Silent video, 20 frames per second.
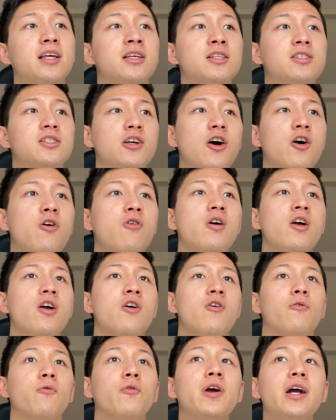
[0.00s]
And so,
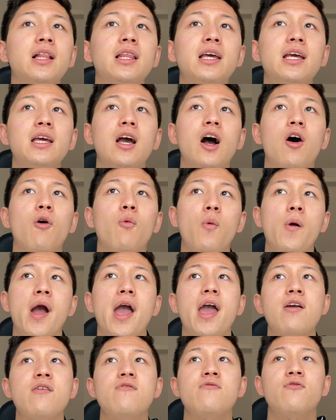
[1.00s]
really, a
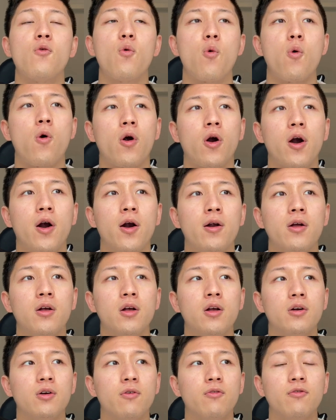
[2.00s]
way for
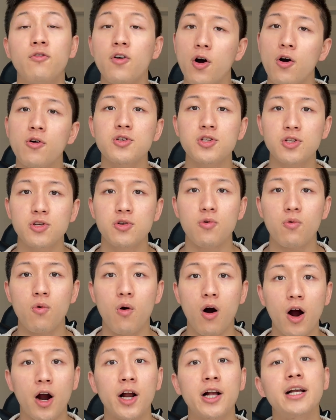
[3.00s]
folks who
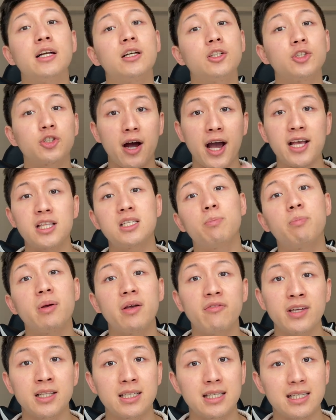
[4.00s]
are trying to
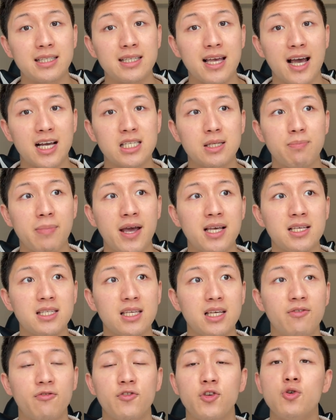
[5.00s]
pivot into the tech space,
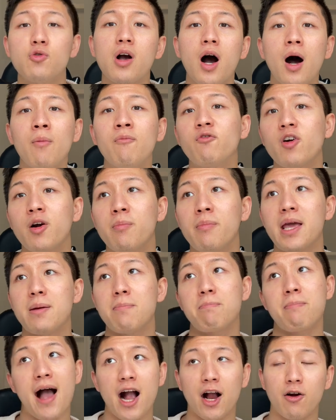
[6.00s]
if you come from a
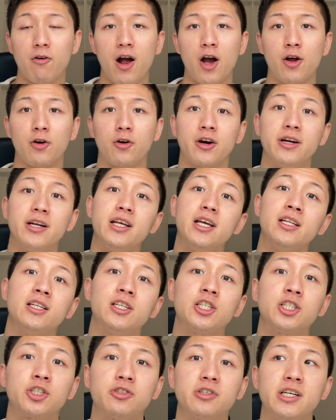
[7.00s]
background or an
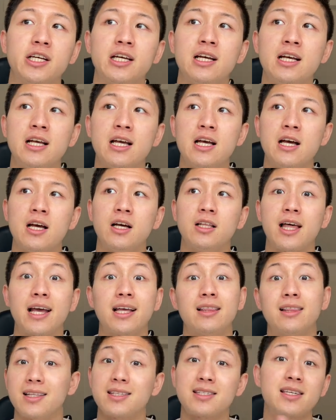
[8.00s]
industry
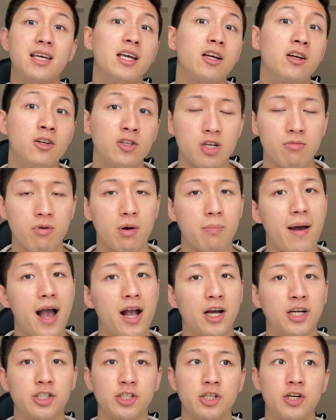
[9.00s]
like let's say consumer
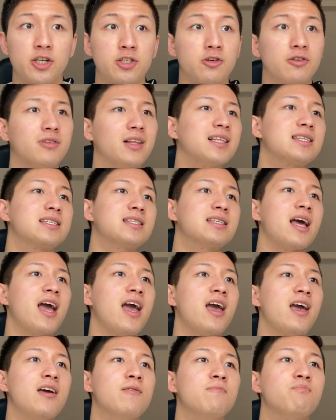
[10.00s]
packaged goods, or let's
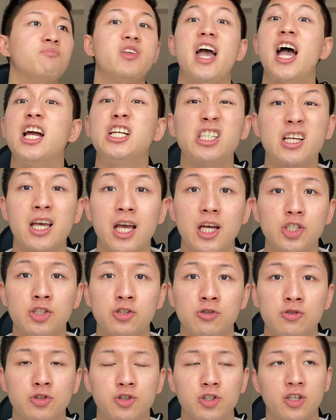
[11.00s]
say
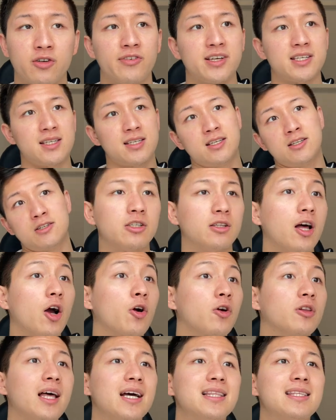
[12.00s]
educational services,
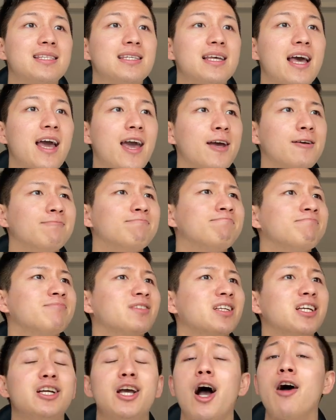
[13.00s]
or let's say
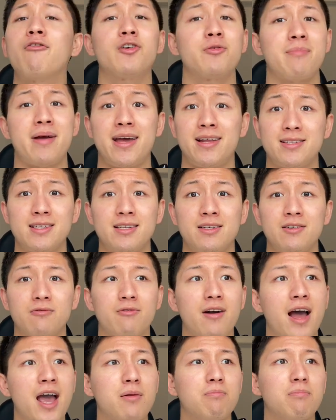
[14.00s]
government,
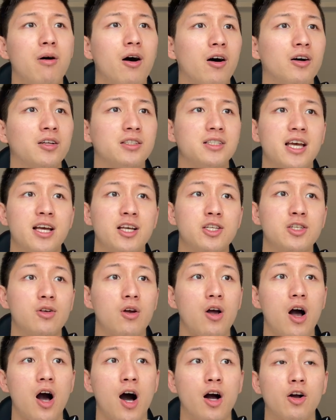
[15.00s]
right? Politics,
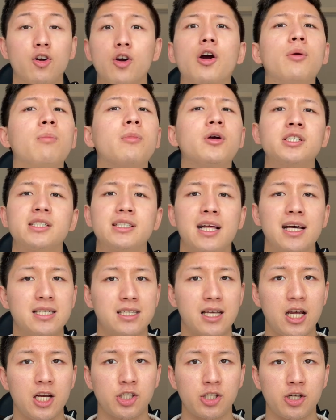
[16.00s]
uh,
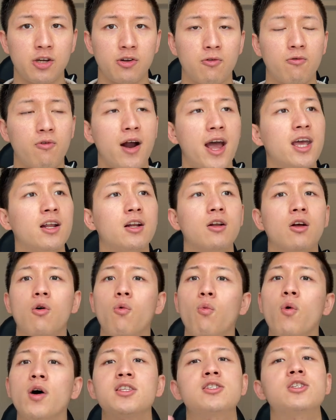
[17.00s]
commercialization, right?
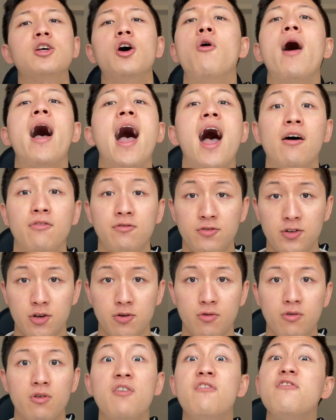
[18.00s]
What so have
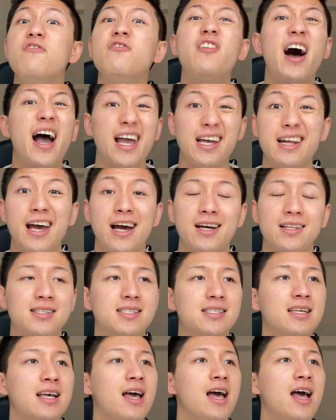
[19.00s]
you, finance.